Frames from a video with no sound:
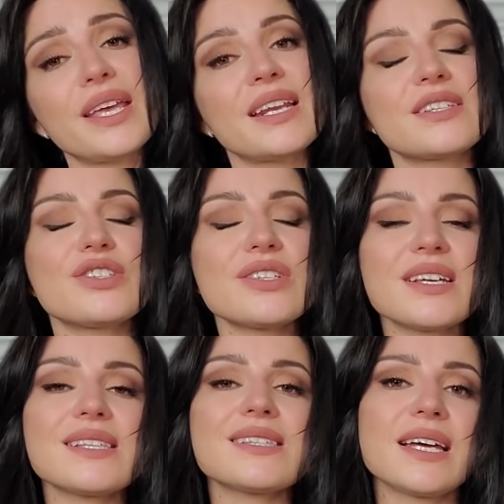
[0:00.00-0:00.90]
It is
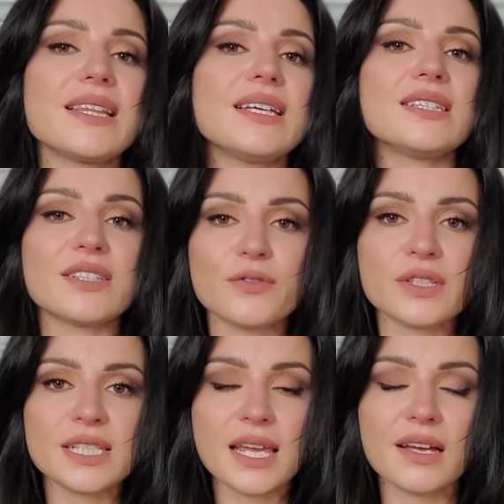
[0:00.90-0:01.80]
just a slightly
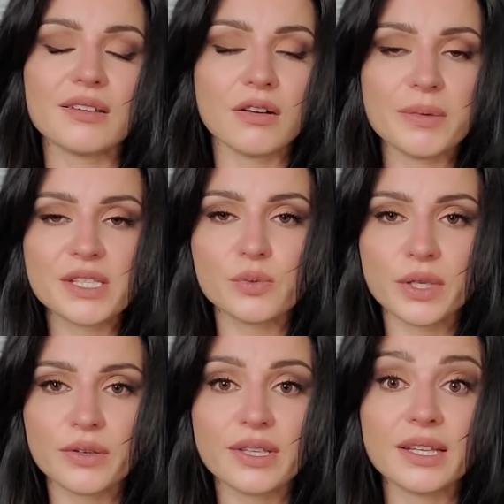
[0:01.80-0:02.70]
different take, a little bit
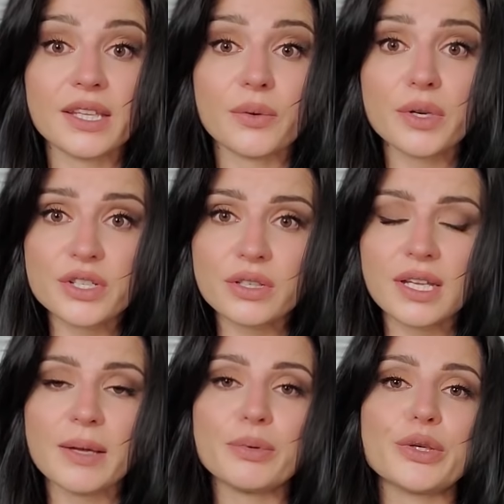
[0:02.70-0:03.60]
sweeter than the original
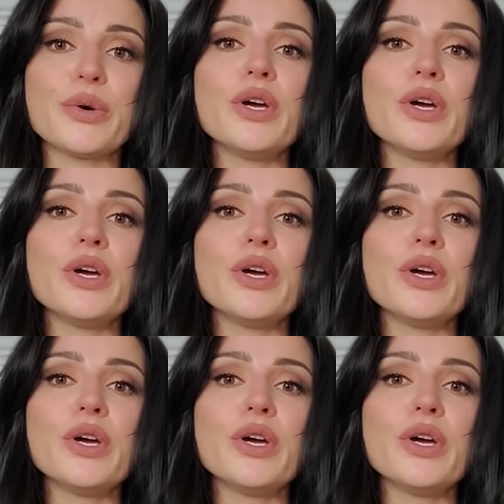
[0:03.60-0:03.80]
light blue.